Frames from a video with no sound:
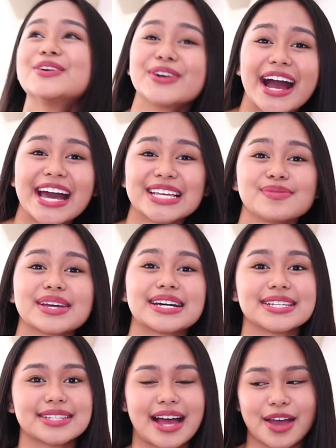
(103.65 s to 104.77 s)
you guys
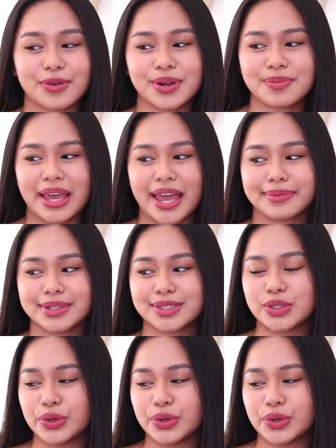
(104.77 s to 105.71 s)
because I wouldn't be able